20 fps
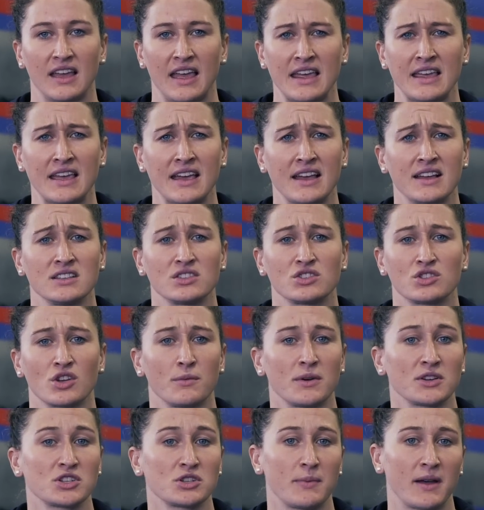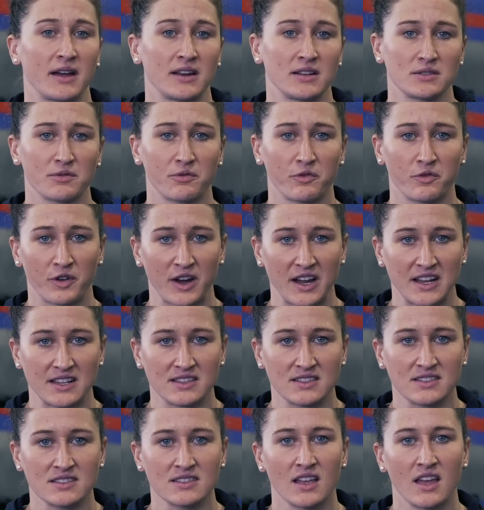He cares so much about his
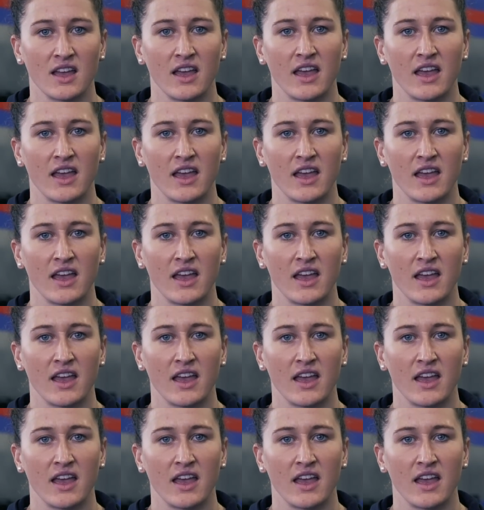friends.